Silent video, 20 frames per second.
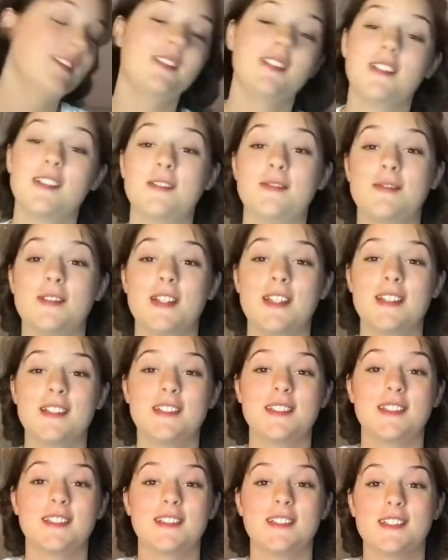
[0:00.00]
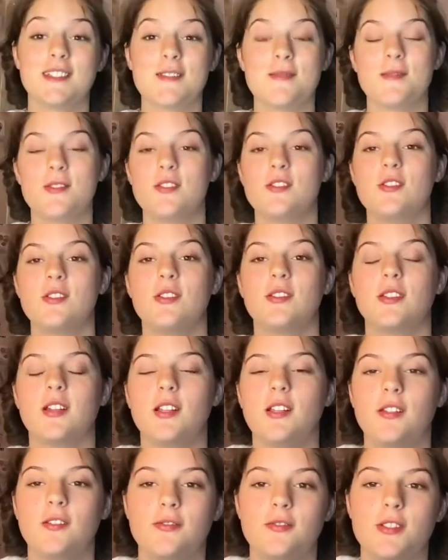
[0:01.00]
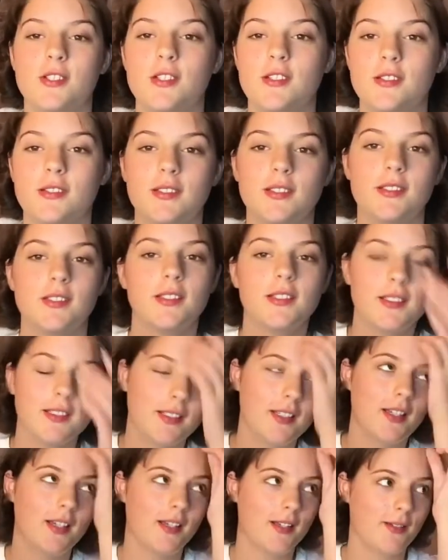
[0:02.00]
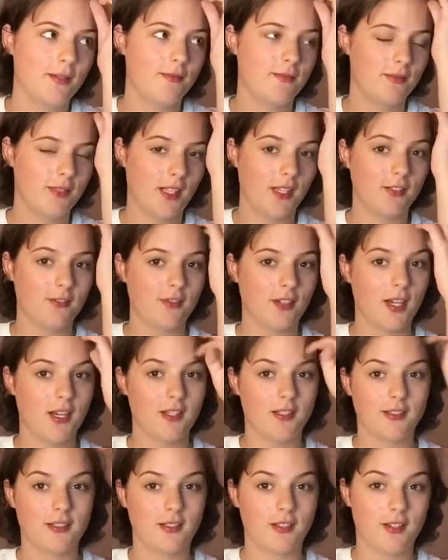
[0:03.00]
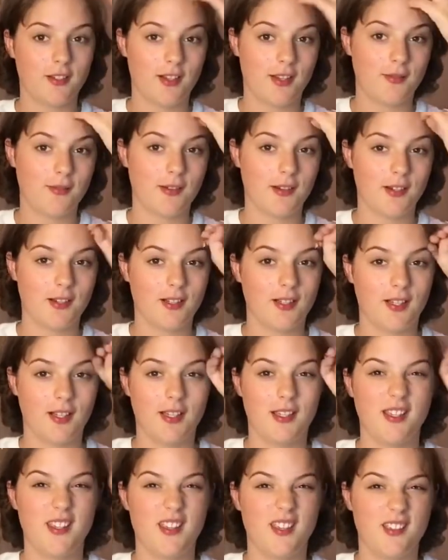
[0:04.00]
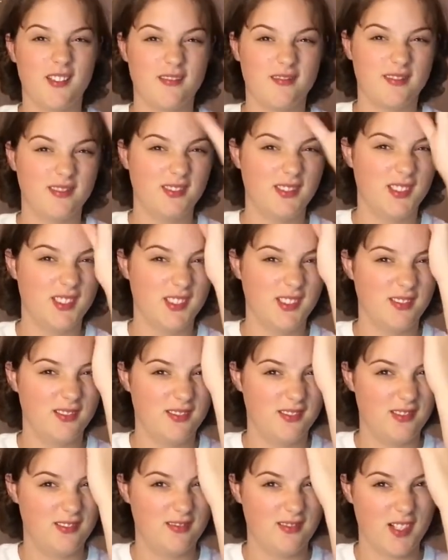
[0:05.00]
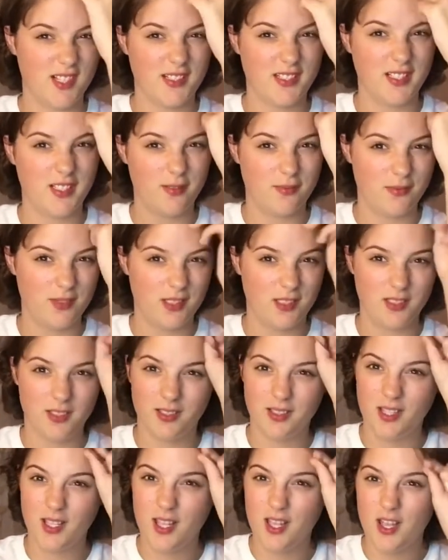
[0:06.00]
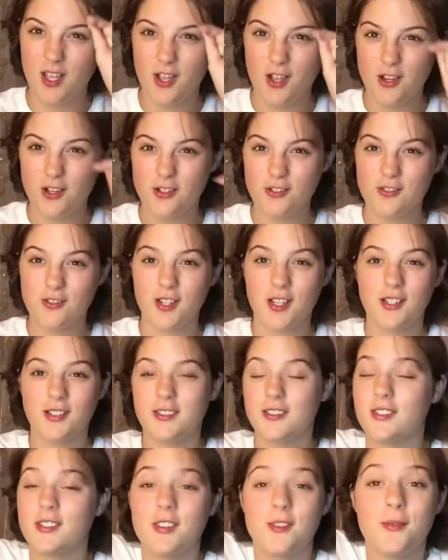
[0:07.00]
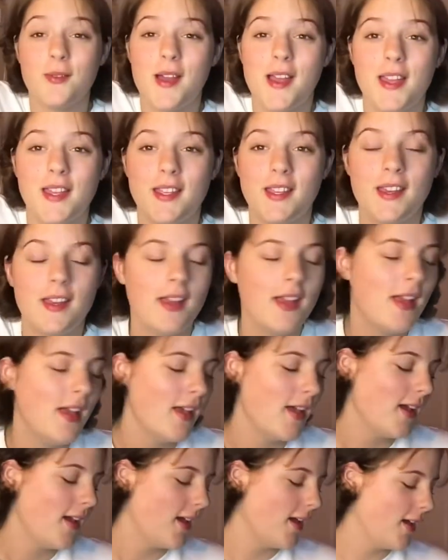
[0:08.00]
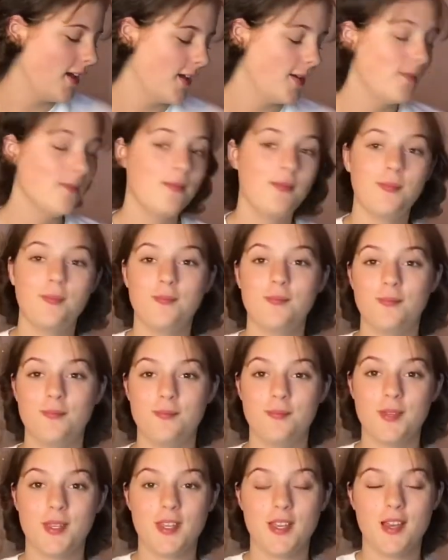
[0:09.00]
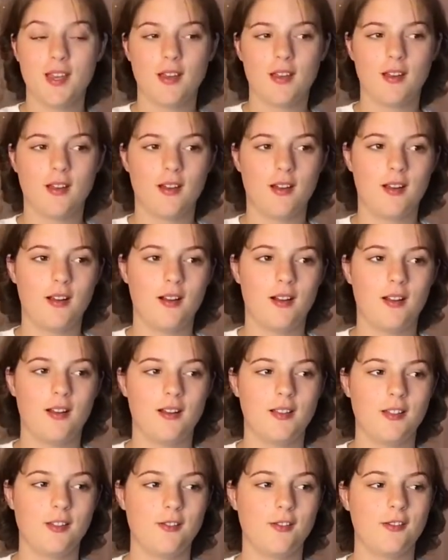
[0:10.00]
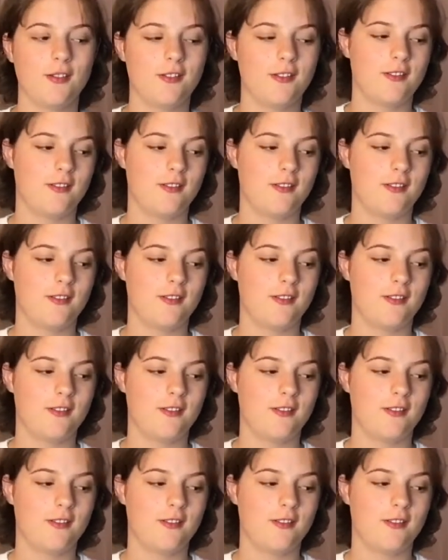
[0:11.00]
I'm really excited to get some new shoes. I love shoes, like trainers. I don't like wearing like heels and dressy old shoes. Trainers are the way. But yeah, you could.